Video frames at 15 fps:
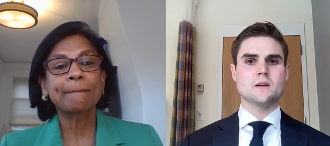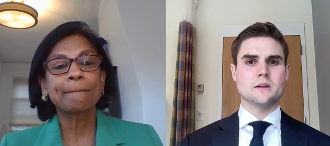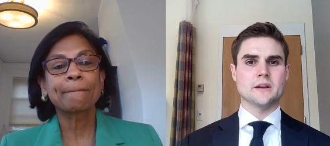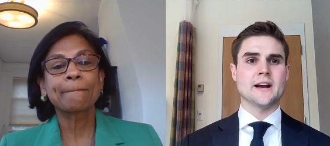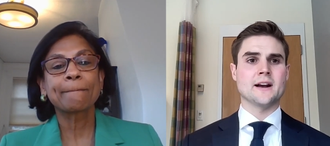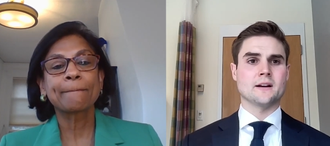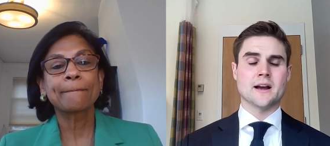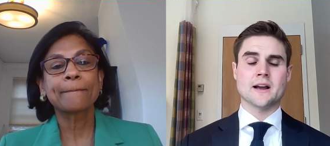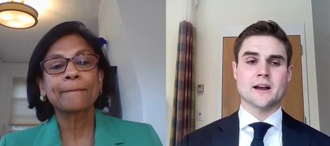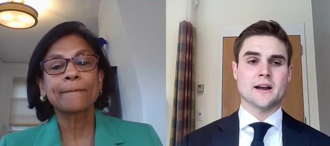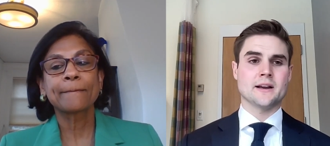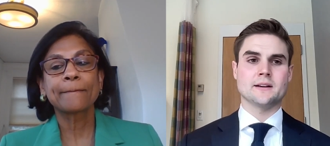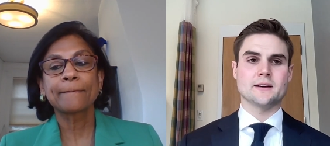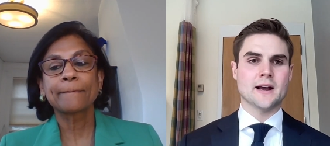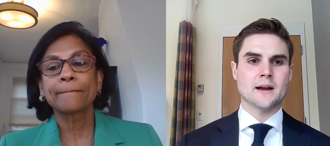Speaker 1: Yeah, I,
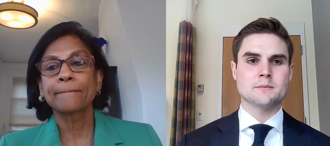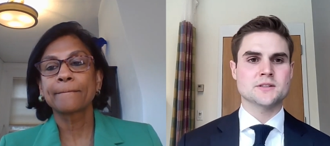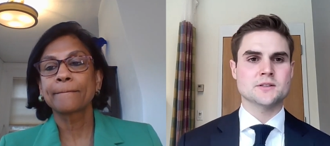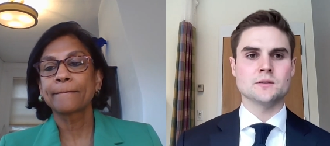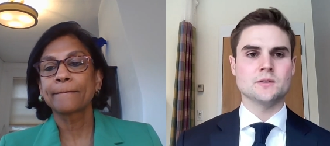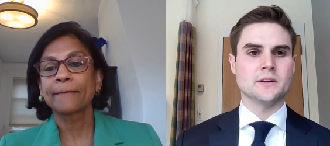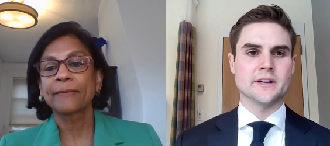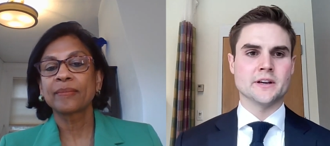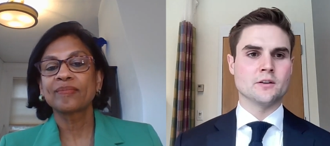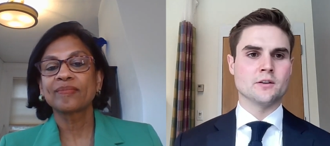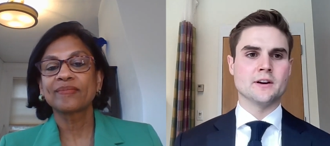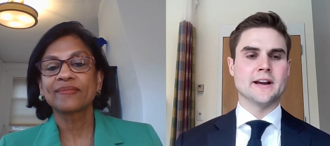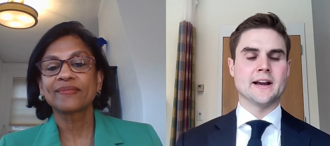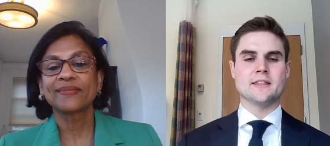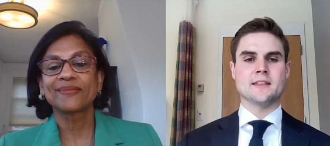I absolutely
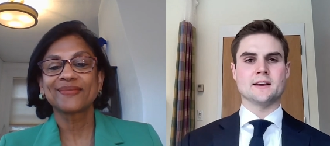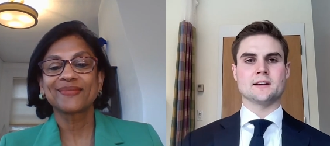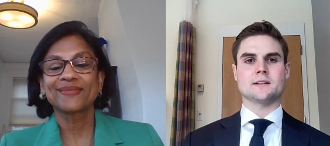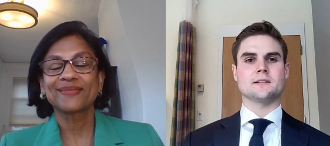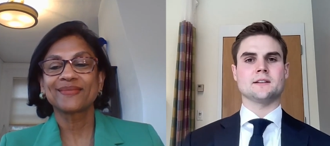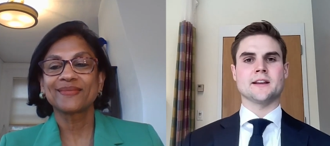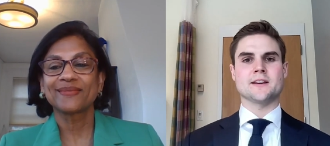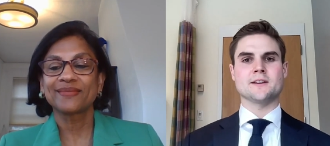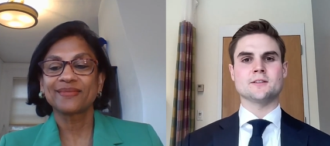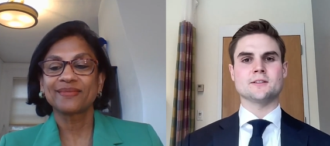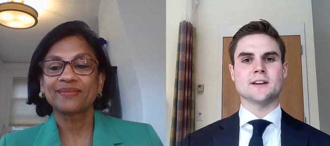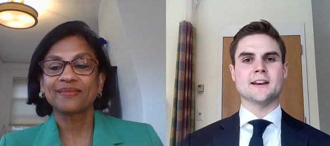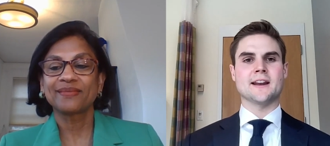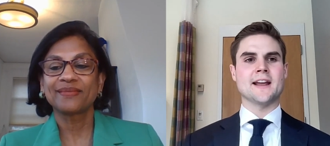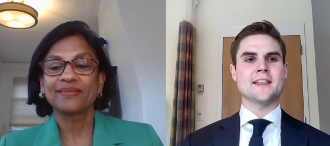agree. I think, like you
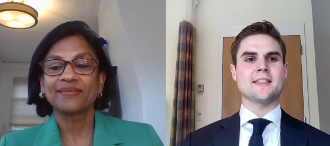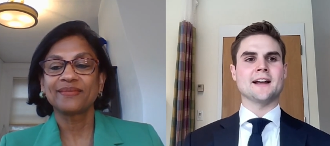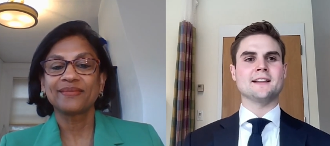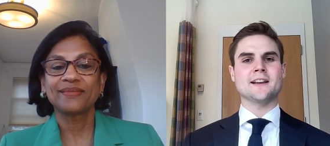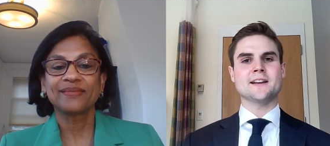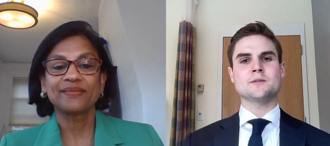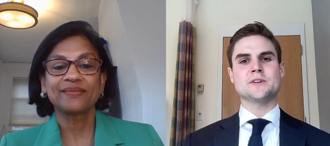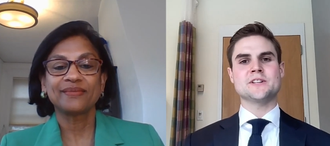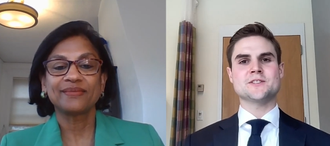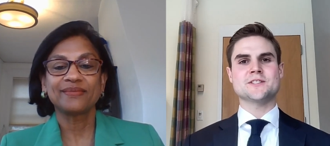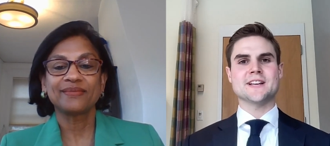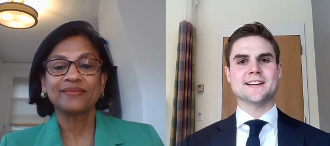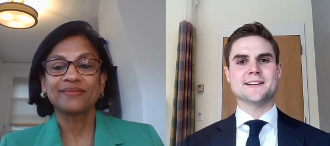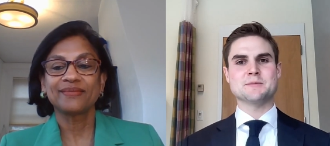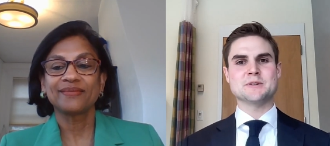said, I, I liked when you
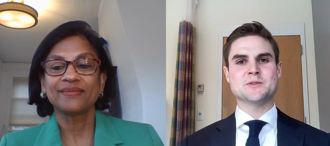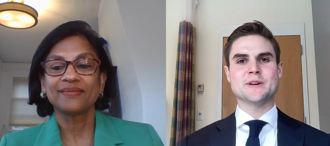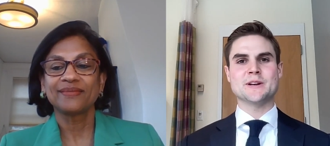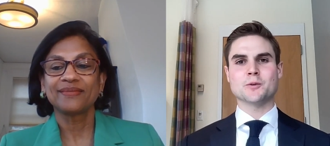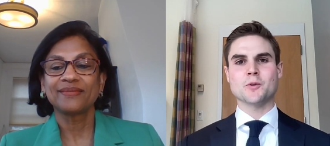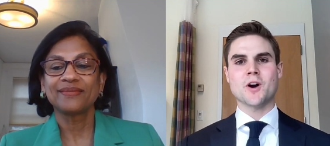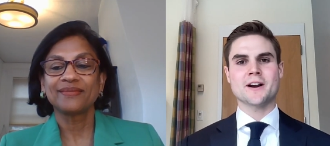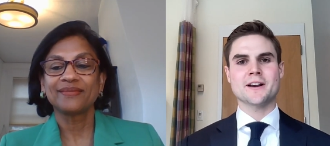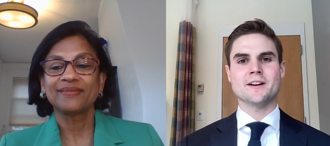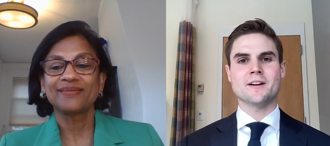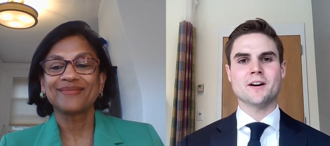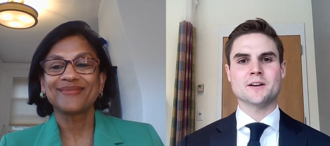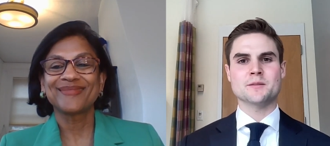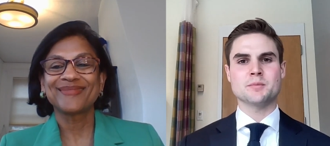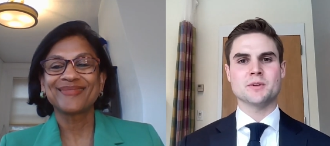said between a rock
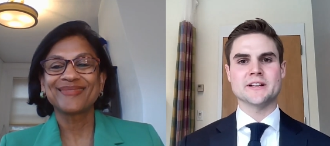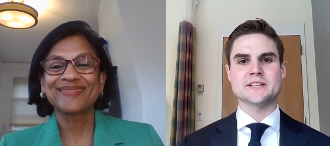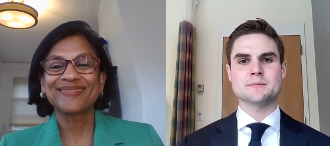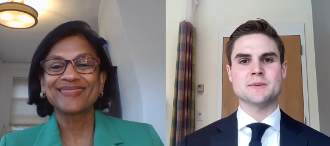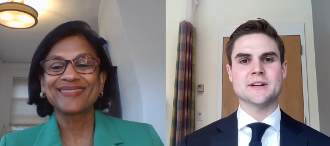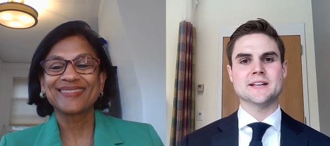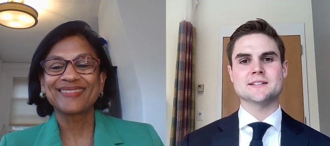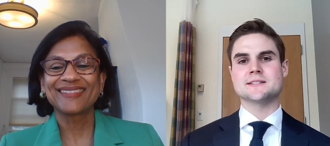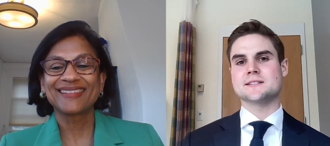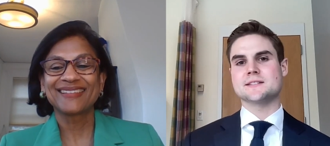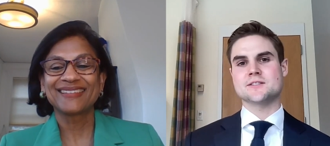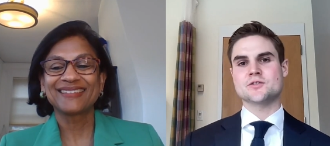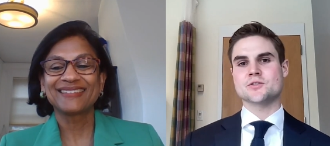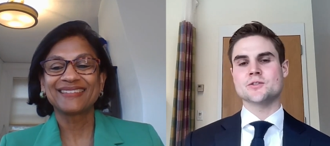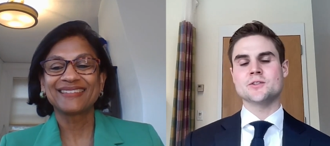and a hard place,
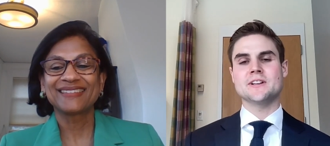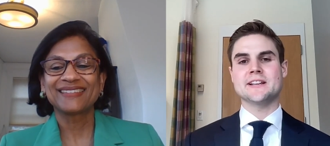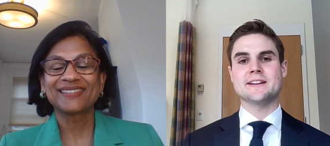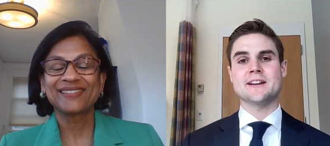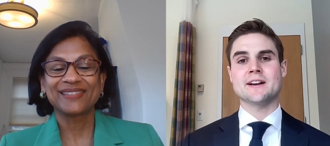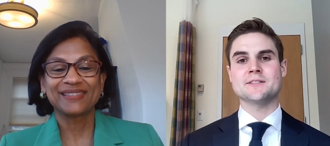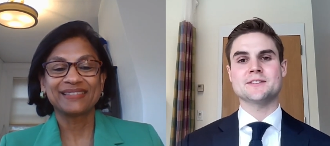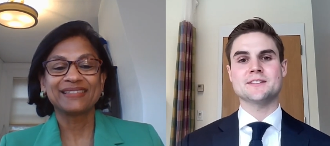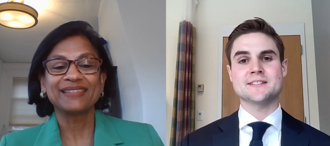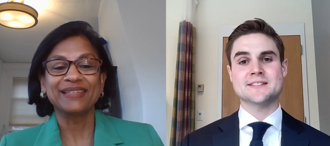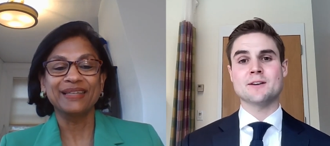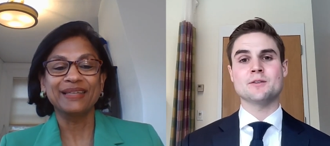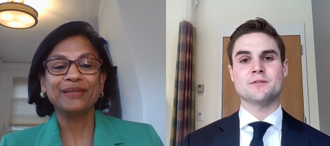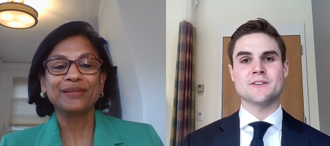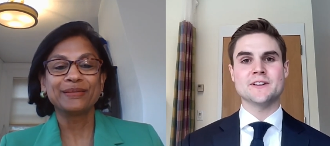because truly it how,
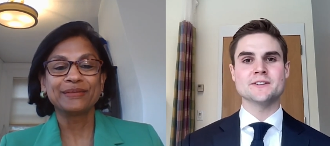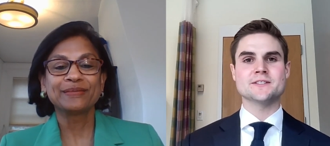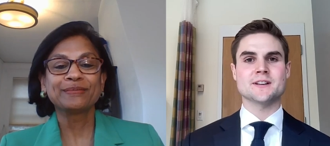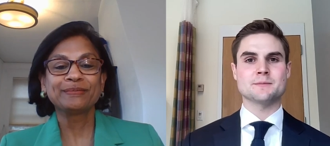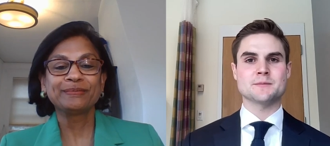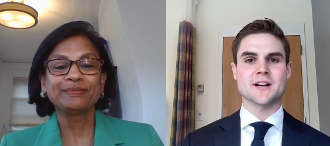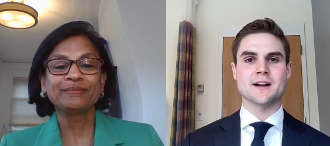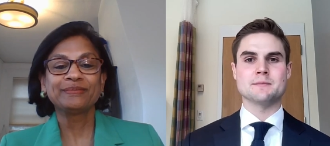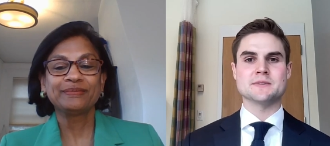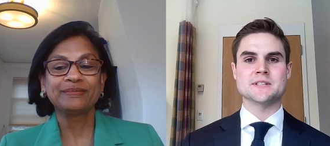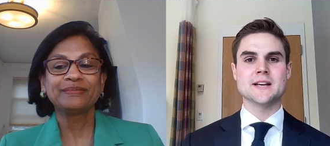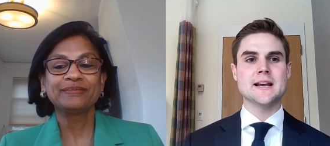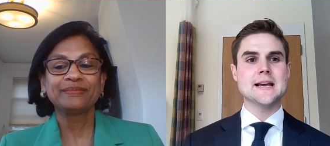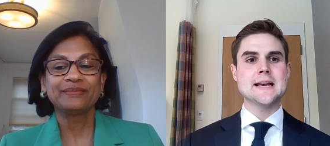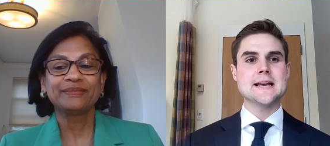it's how it feels
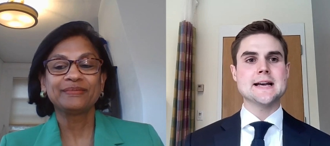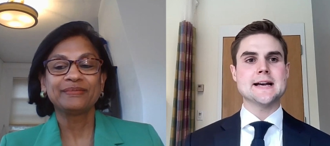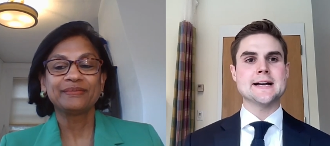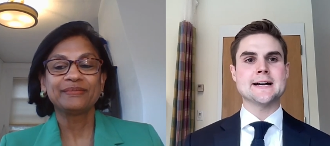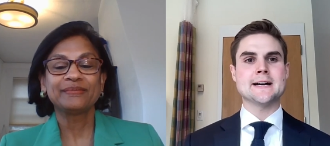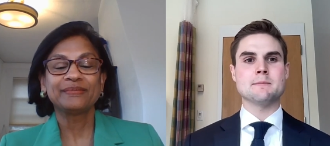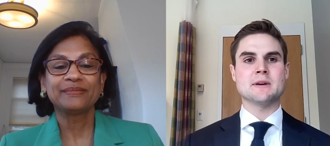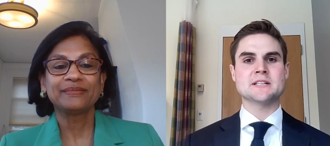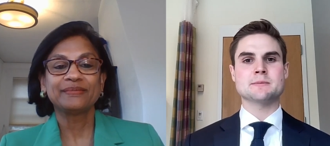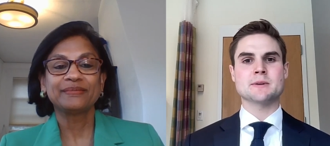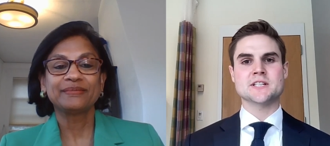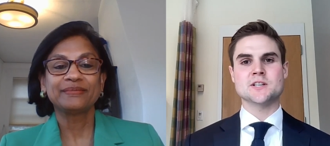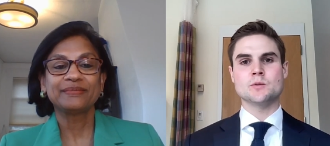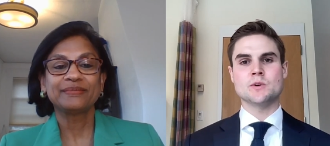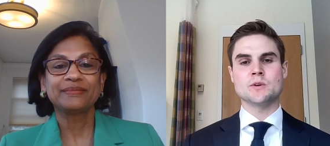sometimes, um,
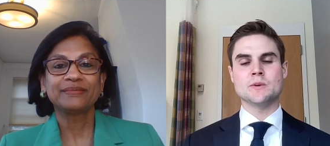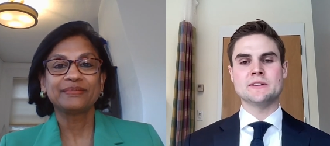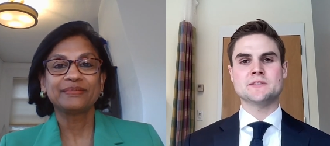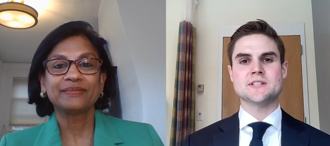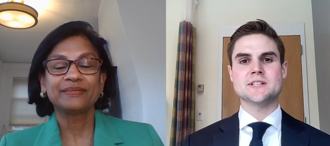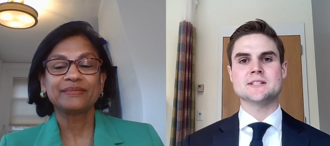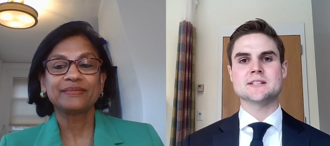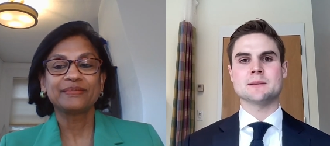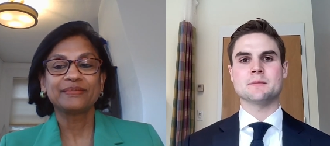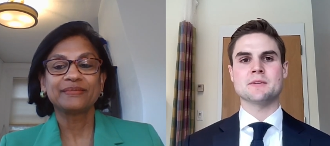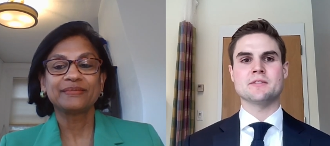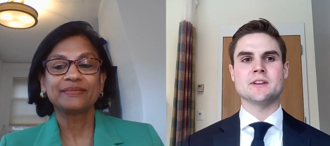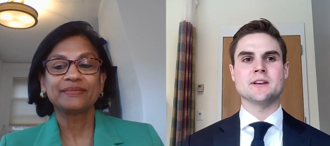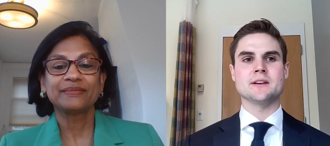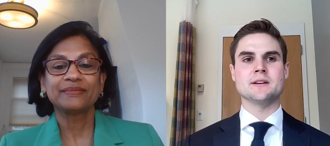especially when we've seen some
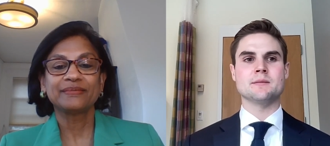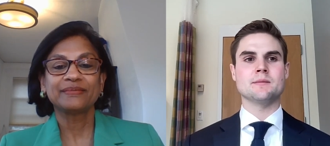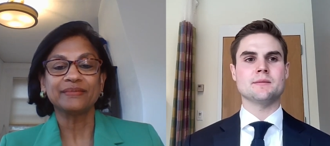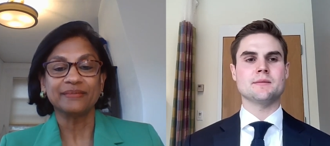of the